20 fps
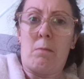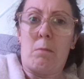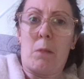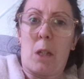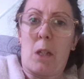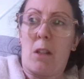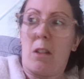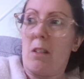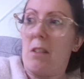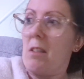
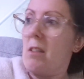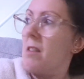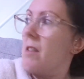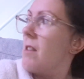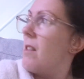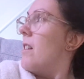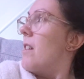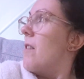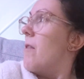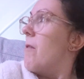
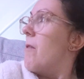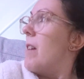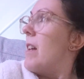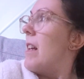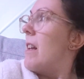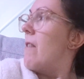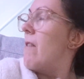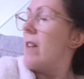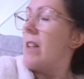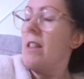because I don't
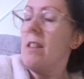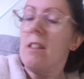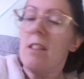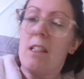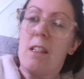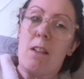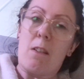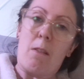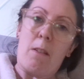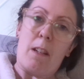really
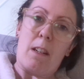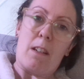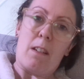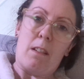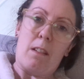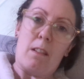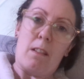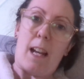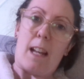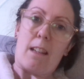fancy doing
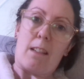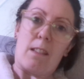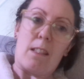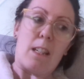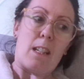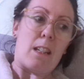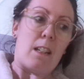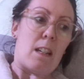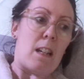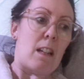
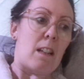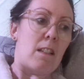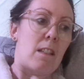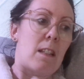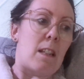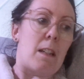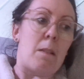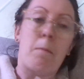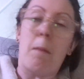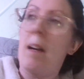18,
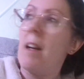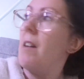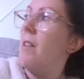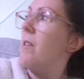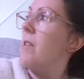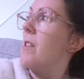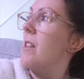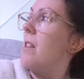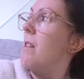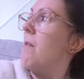19
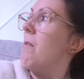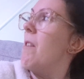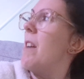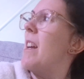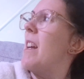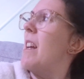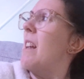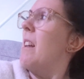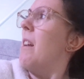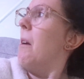miles in the
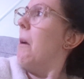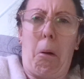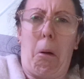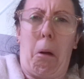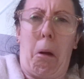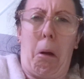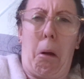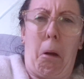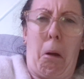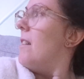rain.
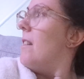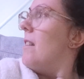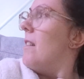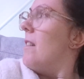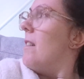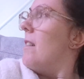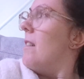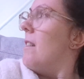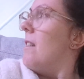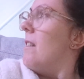
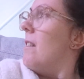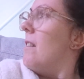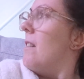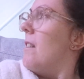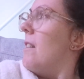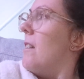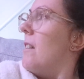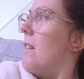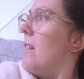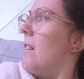Oh
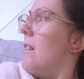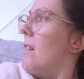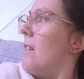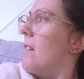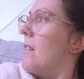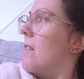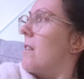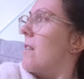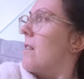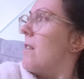
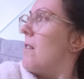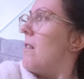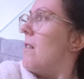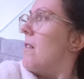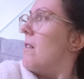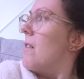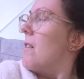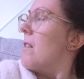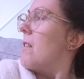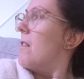
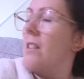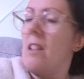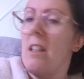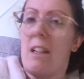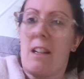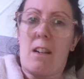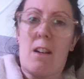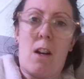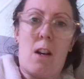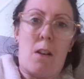God. And
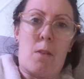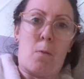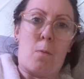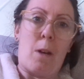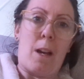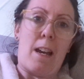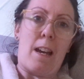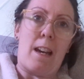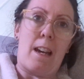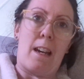I can't
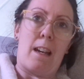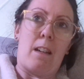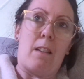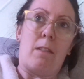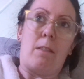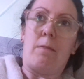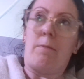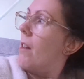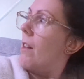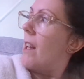wear
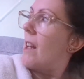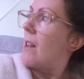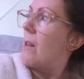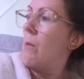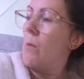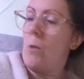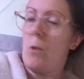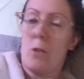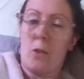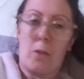like a
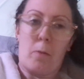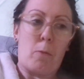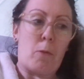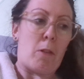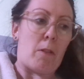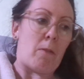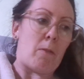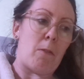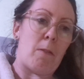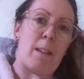
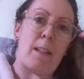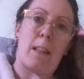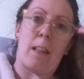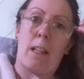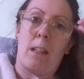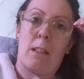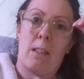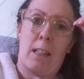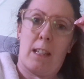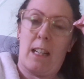waterproof or
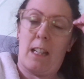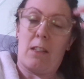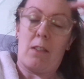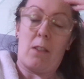anything because I get